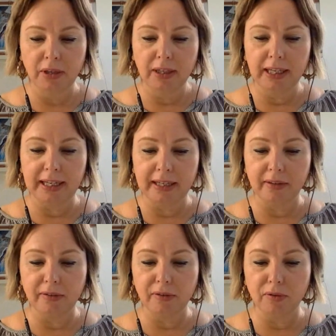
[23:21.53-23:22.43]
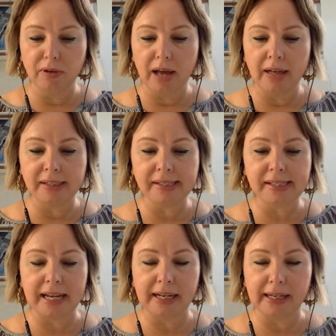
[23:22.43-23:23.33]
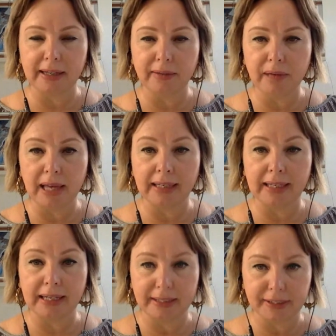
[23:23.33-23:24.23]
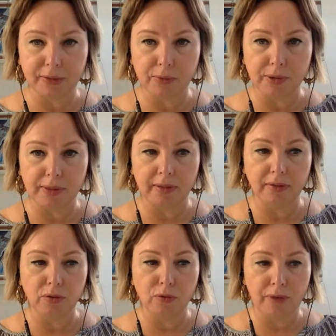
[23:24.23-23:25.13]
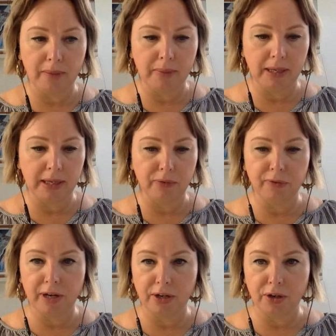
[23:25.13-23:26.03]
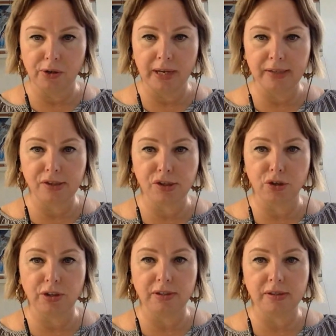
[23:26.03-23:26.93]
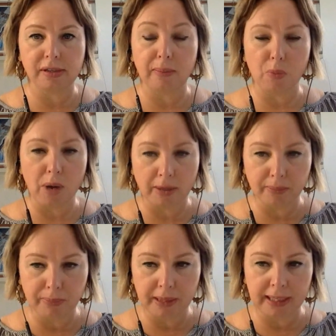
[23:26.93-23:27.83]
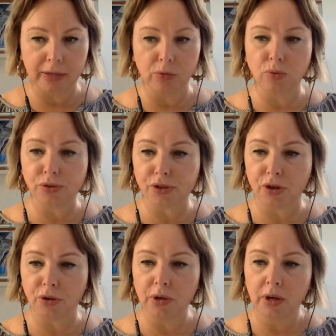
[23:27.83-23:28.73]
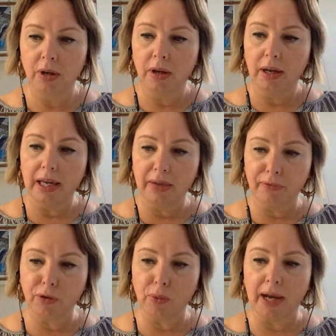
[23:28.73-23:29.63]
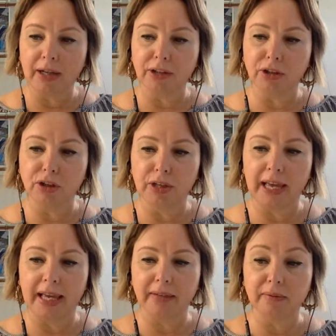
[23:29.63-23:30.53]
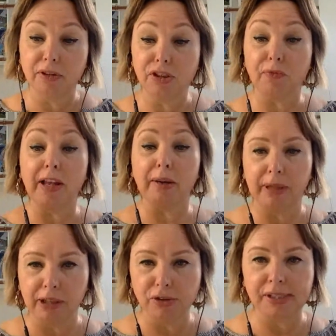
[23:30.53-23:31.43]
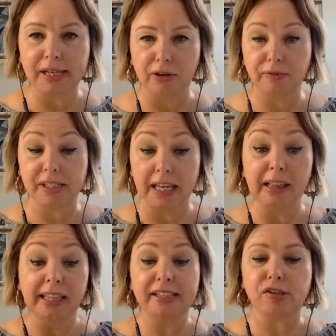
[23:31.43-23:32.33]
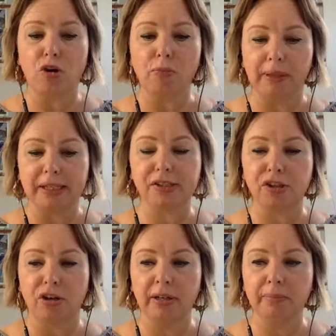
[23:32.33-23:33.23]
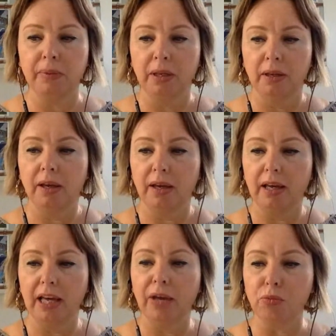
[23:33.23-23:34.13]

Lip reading: yeah, understanding and connecting with your family and whānau and students, number one, but then also if you are going to look at developing yourselves in these complex times, it